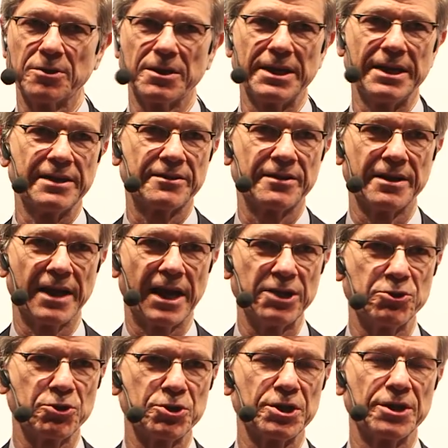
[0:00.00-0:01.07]
they're leading to
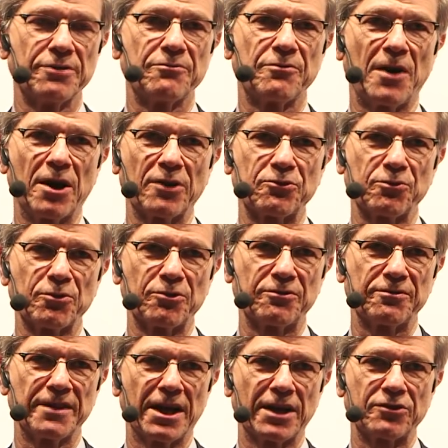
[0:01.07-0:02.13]
nitrogen and
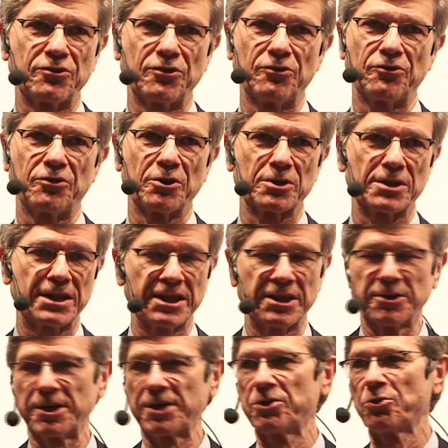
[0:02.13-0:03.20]
phosphorus fluxes, they're
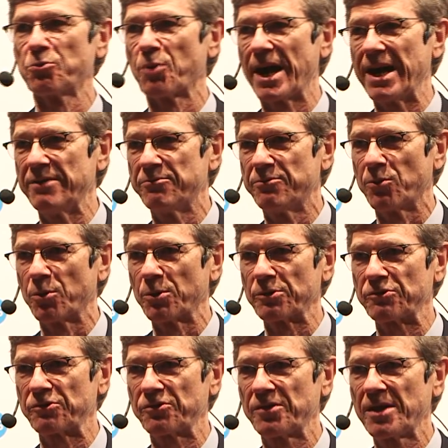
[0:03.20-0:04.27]
clearing the
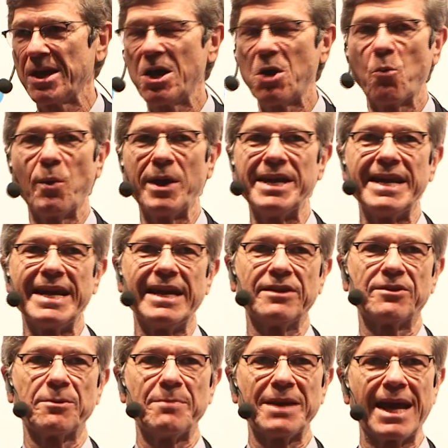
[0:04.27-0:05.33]
rainforests. We
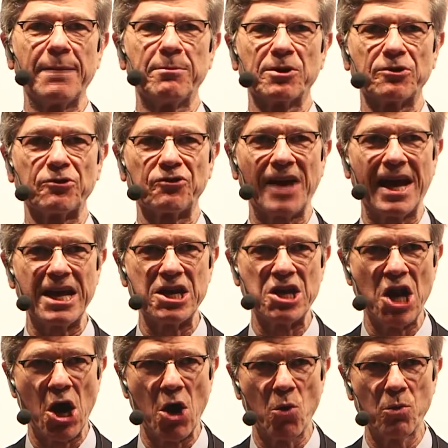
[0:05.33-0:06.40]
need to be able to say
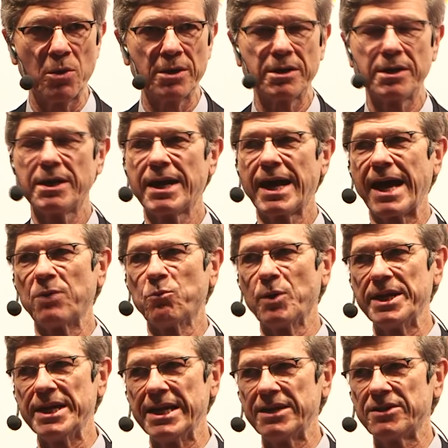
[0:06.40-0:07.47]
no,
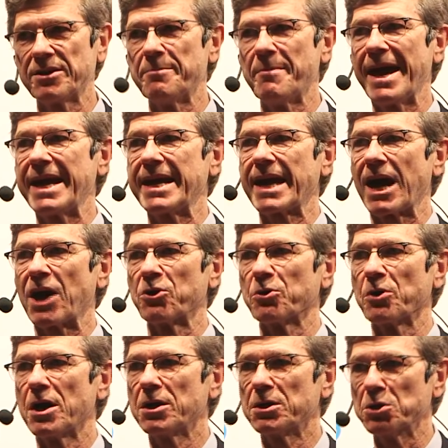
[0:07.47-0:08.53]
and we need to make
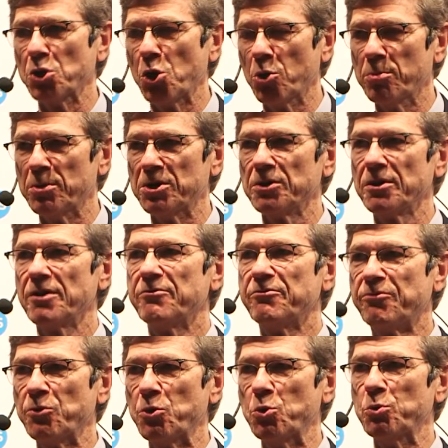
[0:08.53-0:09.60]
our global
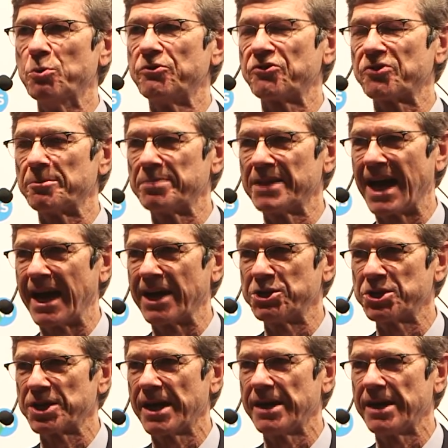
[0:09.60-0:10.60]
food supply